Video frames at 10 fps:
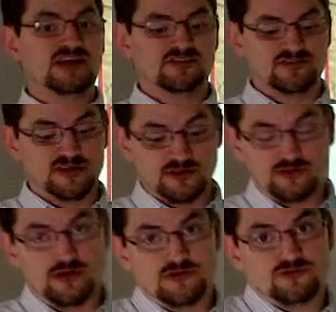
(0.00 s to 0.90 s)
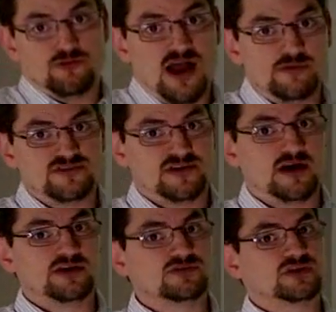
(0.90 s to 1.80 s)
is that the scribe is
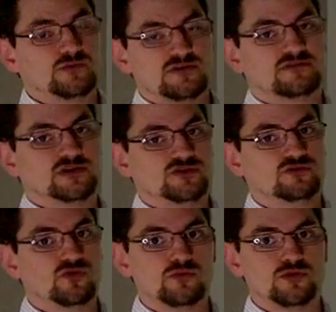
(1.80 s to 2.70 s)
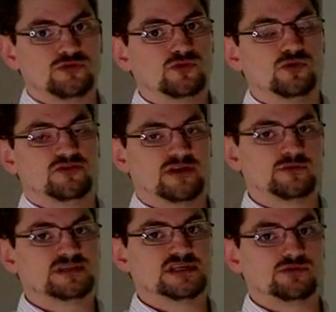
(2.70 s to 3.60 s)
not using one of the two normal tools that
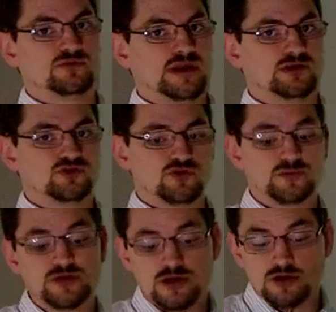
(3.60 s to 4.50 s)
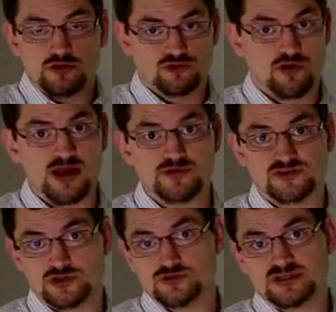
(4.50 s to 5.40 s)
we see with manuscripts. The scribe
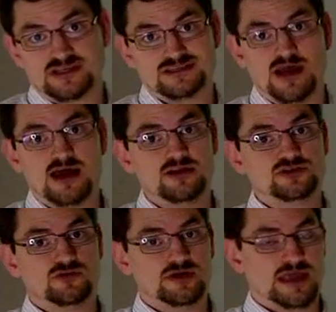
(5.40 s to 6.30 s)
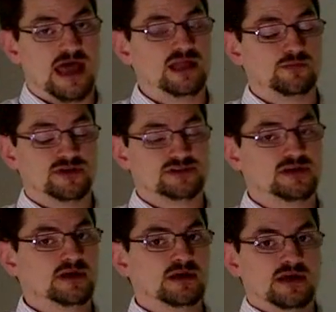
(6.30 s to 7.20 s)
isn't using a stylus or a calamus.
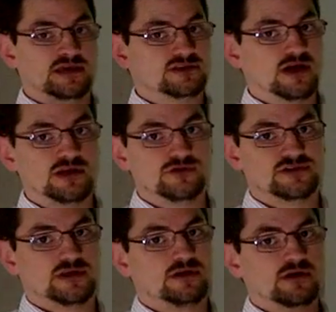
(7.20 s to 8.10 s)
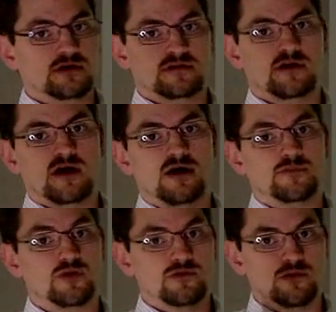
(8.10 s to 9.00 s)
He's not using
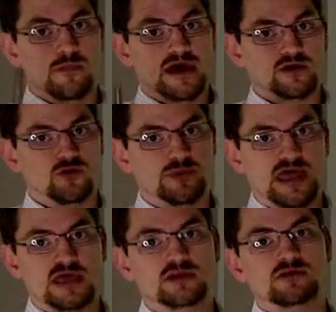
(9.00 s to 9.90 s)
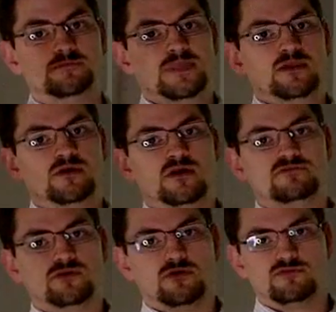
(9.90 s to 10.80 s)
the metal pen of
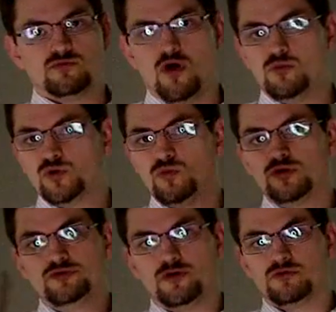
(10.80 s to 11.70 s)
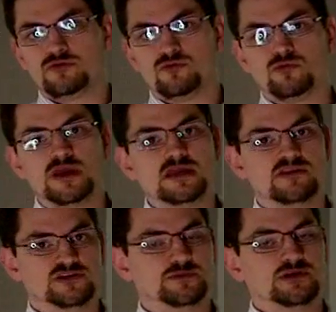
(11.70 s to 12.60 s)
the Roman world or the reed
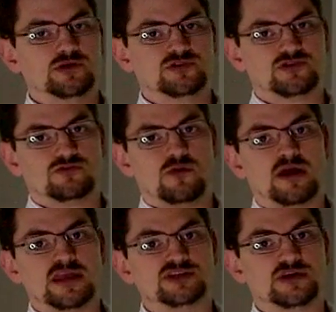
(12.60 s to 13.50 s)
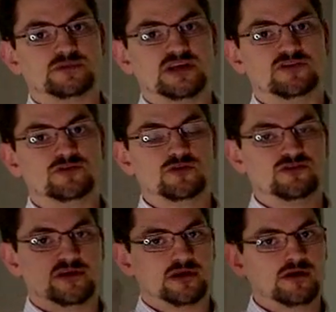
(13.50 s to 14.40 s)
that's been used throughout Egypt. He's
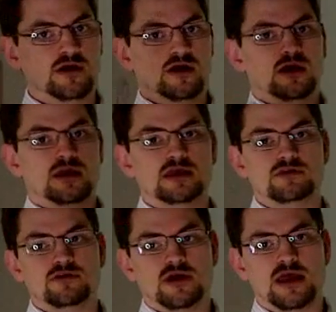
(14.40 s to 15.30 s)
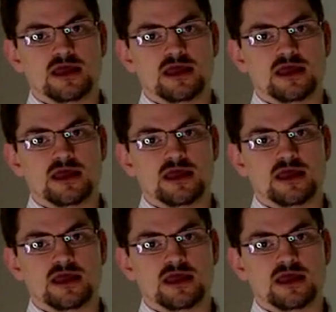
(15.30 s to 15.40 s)
using either